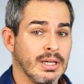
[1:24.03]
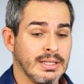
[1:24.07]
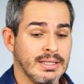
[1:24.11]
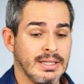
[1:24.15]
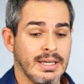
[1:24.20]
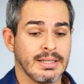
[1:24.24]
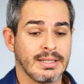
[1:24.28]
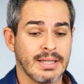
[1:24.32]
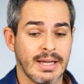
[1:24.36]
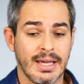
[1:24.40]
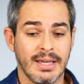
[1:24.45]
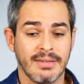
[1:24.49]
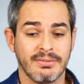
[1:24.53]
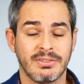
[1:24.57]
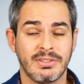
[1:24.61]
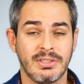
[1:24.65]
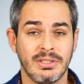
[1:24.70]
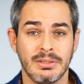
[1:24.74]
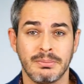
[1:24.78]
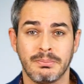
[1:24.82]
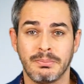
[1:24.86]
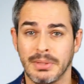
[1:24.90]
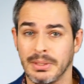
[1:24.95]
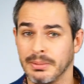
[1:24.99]
Yet I've
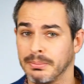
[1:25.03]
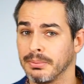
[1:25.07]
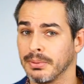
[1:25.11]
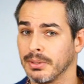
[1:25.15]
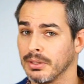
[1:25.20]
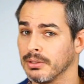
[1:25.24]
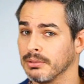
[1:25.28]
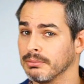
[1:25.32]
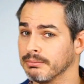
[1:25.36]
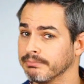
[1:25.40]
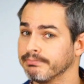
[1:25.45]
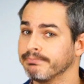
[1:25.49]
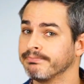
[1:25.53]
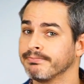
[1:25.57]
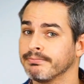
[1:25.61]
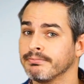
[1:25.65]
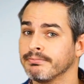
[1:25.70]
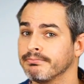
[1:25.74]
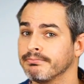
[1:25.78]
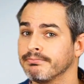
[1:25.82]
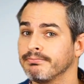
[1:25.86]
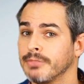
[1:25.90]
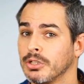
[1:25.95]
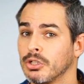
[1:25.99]
seen people,
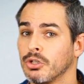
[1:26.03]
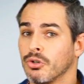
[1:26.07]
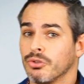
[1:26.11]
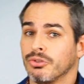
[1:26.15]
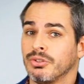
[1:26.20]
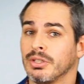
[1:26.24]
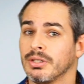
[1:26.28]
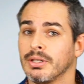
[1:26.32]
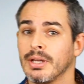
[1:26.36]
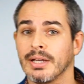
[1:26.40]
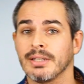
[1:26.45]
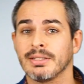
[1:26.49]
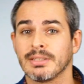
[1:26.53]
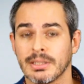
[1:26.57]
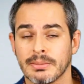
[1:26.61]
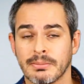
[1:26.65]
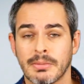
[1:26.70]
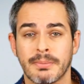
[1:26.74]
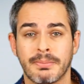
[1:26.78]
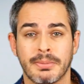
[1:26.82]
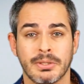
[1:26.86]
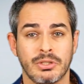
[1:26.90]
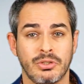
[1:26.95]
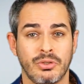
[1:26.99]
you know, deny some
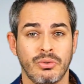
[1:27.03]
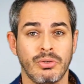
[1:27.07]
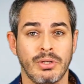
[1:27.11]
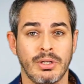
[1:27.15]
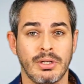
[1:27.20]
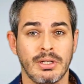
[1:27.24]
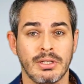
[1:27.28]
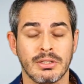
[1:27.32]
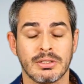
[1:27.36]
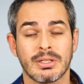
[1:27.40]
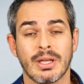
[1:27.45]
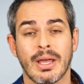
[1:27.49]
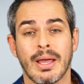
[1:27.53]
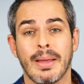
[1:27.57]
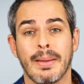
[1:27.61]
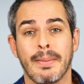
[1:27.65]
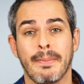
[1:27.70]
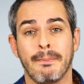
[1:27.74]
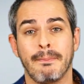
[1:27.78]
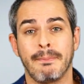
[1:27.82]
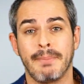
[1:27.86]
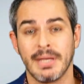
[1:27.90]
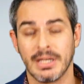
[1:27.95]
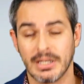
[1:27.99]
opportunities
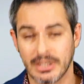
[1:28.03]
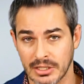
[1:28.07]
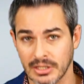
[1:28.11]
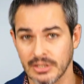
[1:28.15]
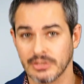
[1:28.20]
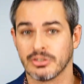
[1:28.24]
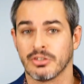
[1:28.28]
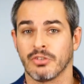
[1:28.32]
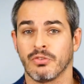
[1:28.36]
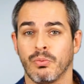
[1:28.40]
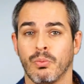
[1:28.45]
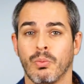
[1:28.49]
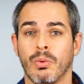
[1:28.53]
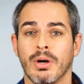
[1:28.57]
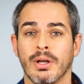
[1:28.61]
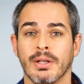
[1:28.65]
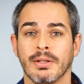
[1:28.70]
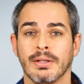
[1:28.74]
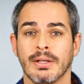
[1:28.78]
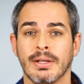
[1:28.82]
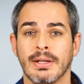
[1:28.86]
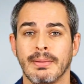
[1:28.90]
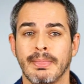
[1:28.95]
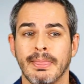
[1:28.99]
because of one.